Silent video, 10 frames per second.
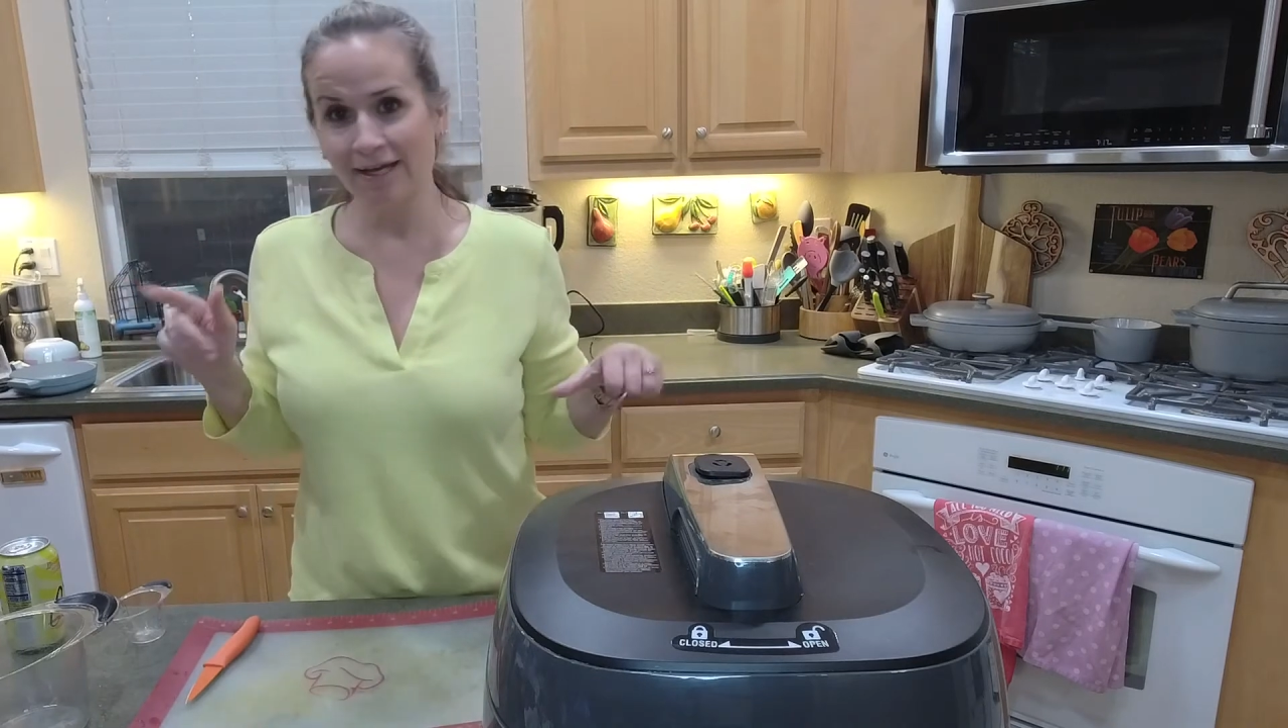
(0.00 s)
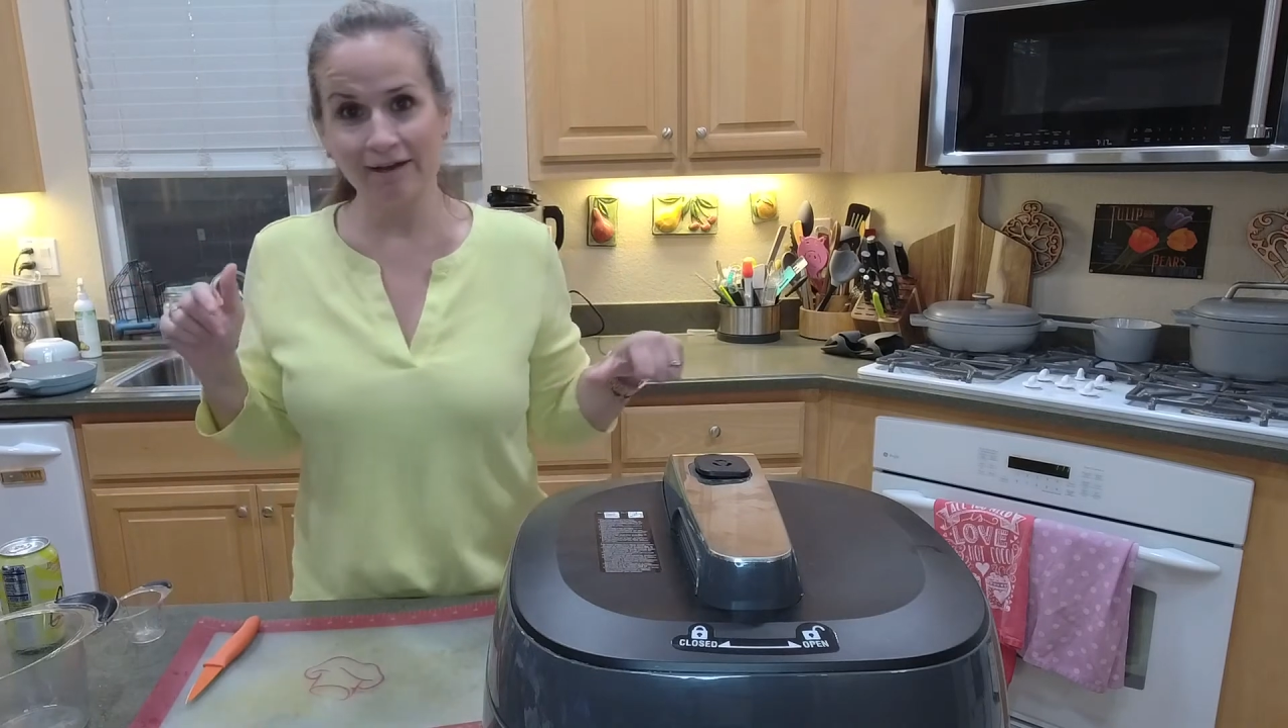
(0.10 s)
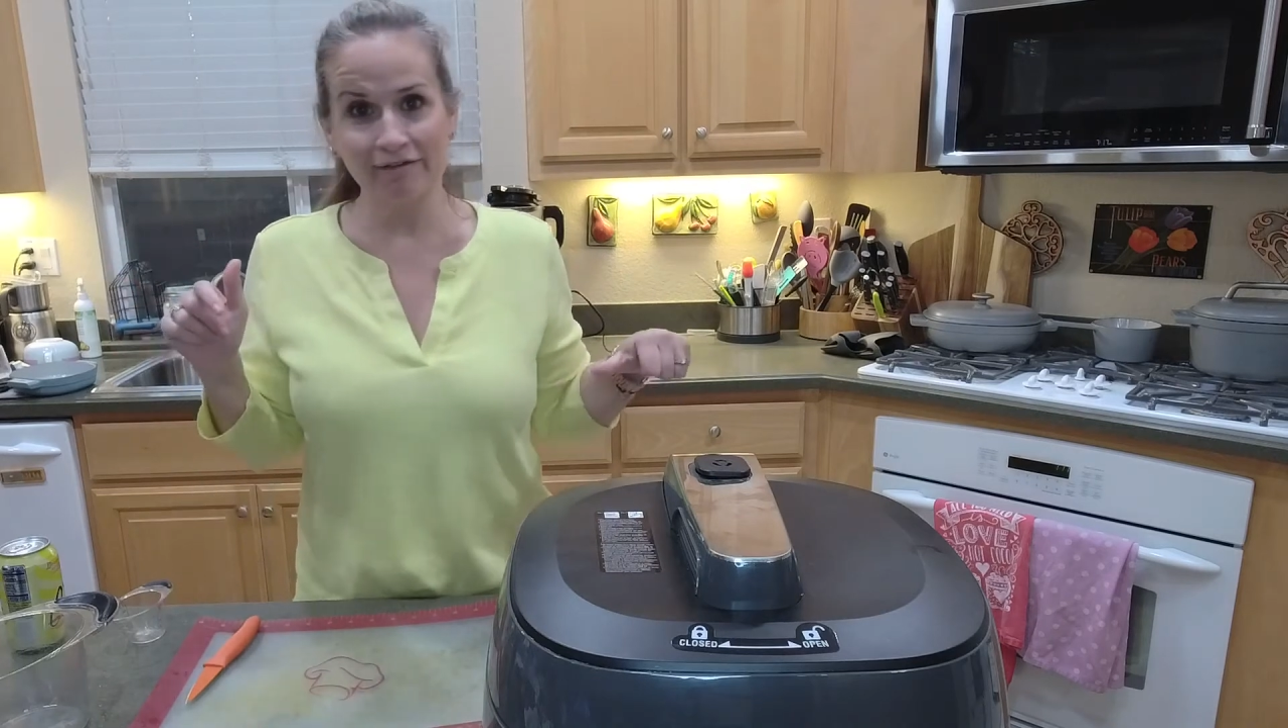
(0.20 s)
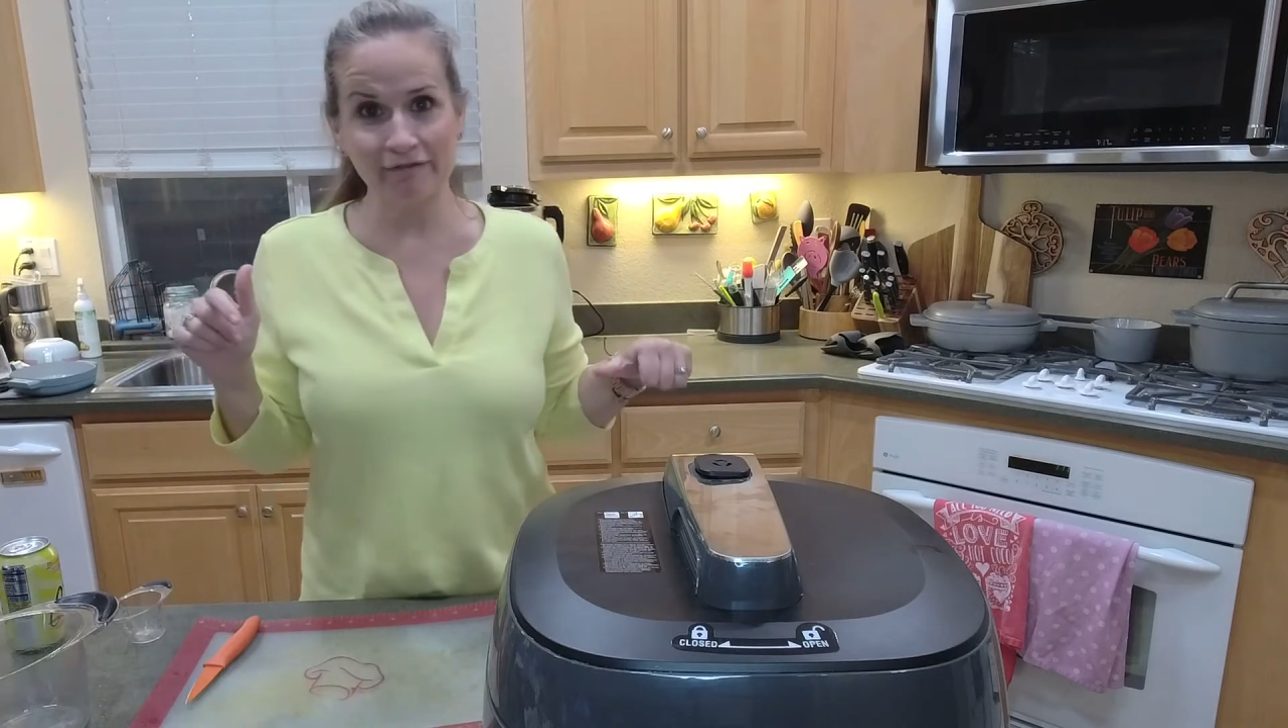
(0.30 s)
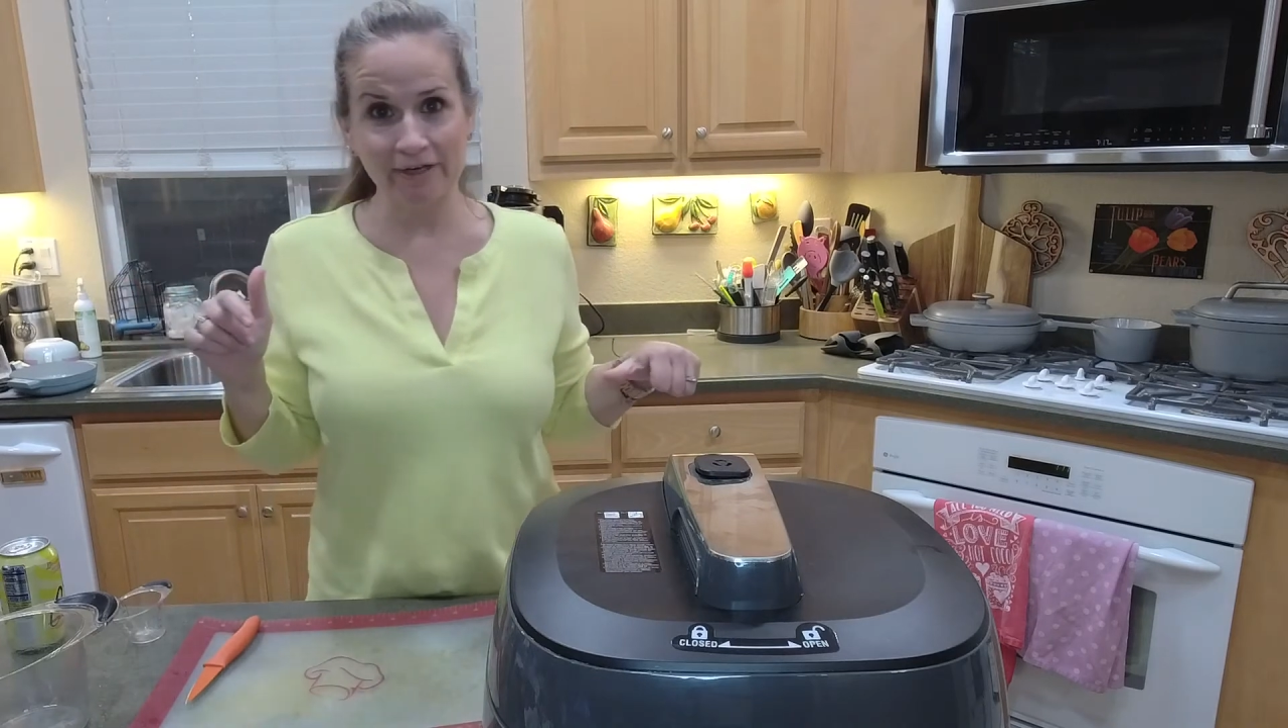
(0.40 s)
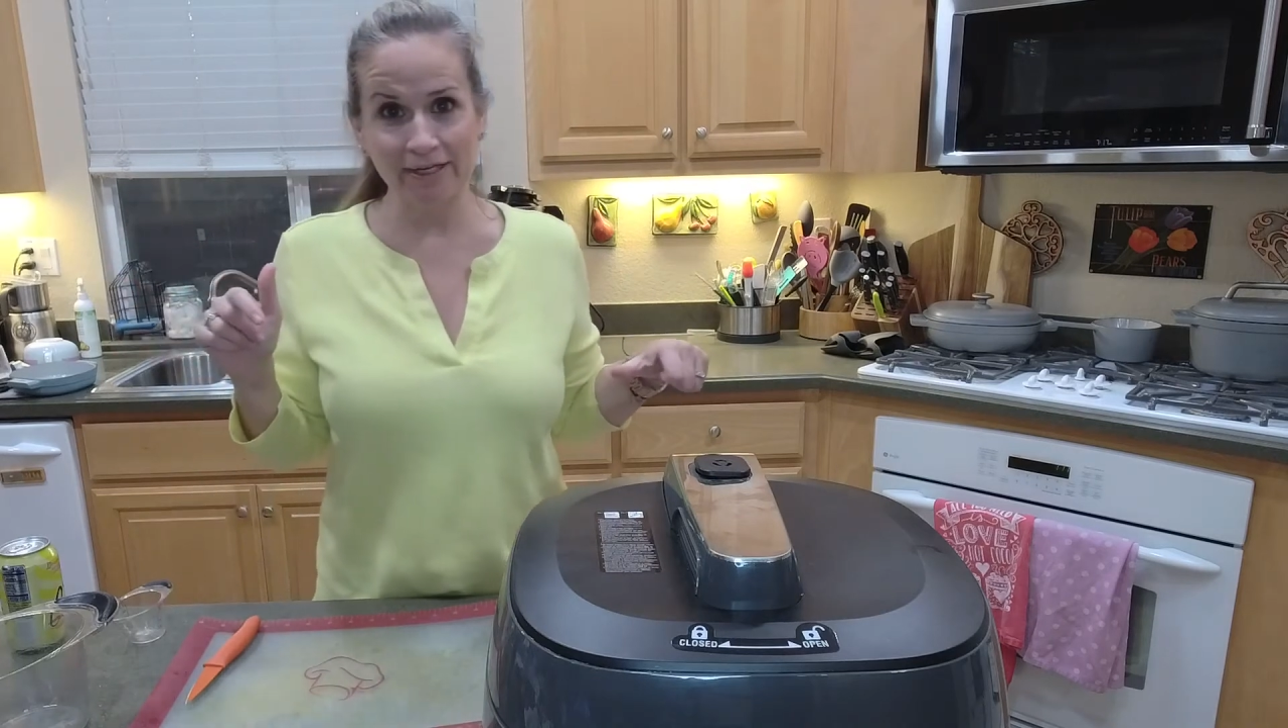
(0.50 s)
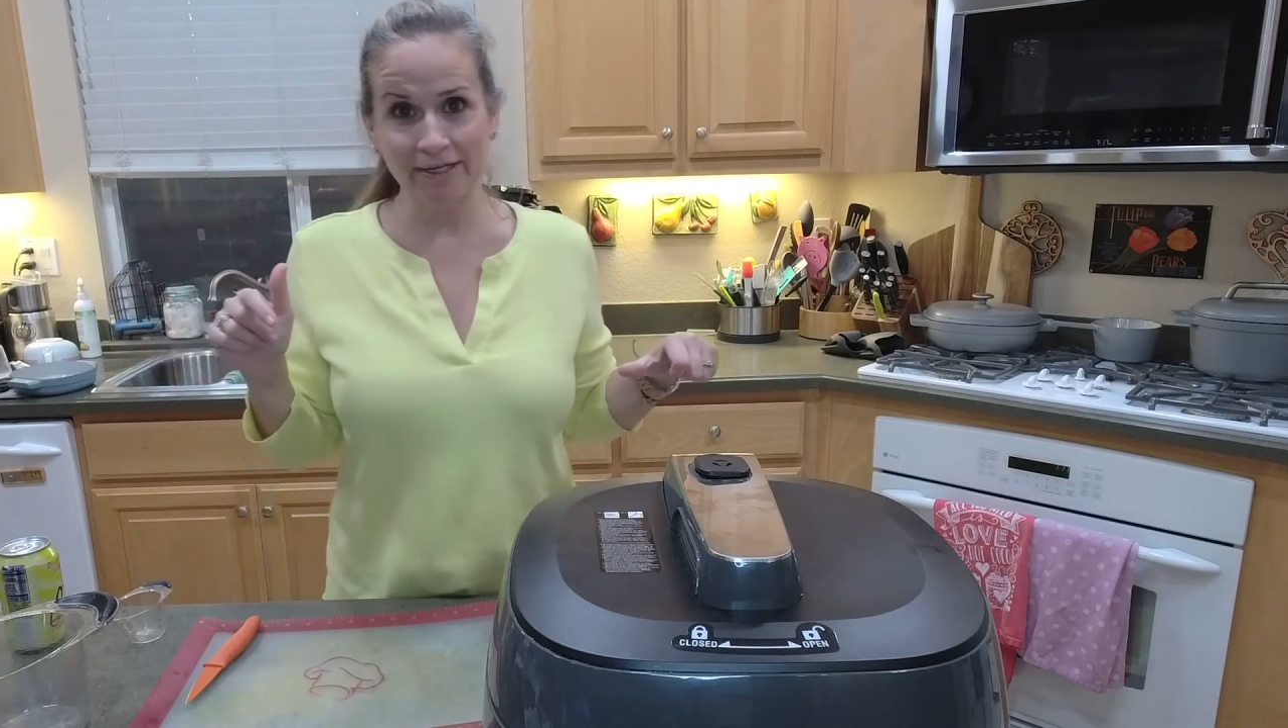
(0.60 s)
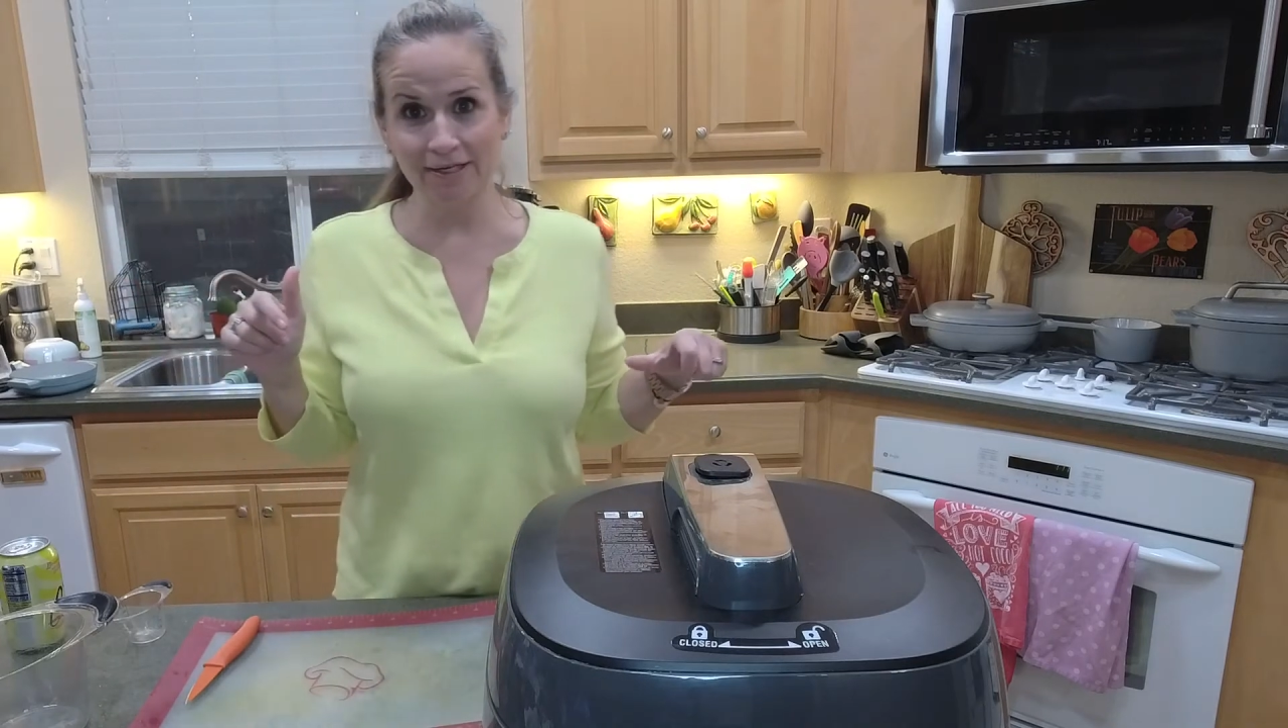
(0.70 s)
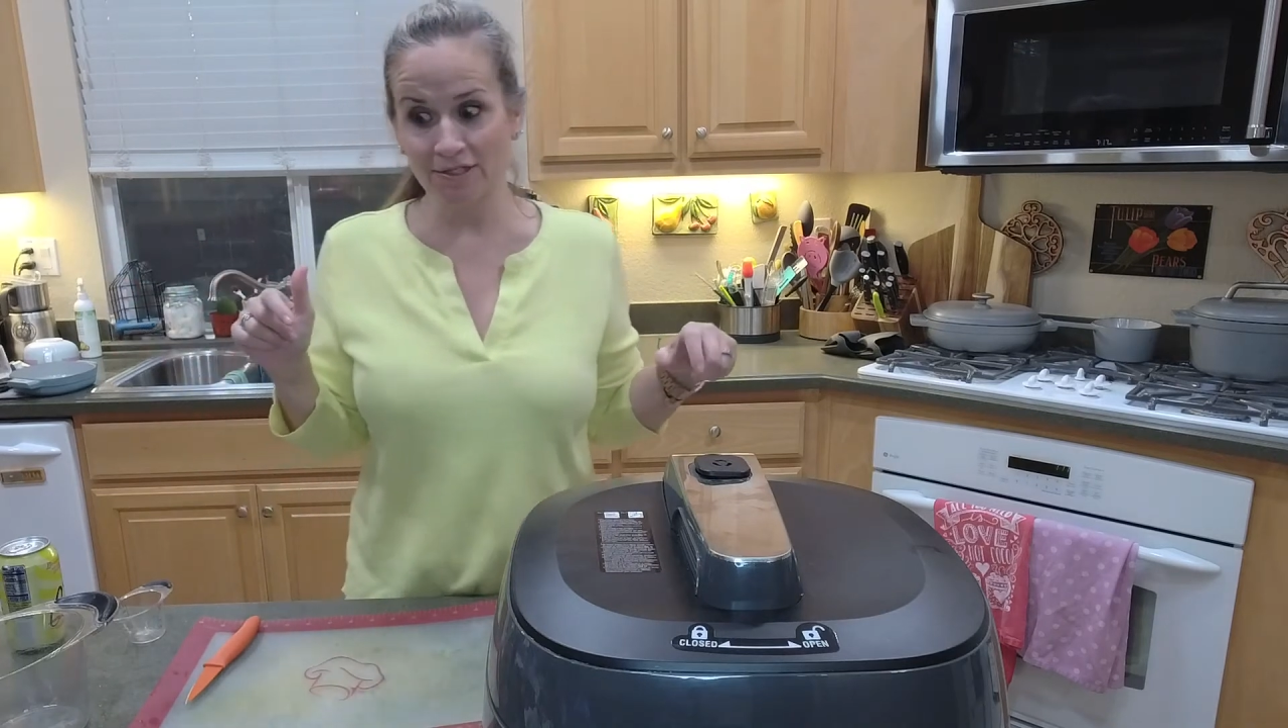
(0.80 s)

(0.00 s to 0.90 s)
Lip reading: a fun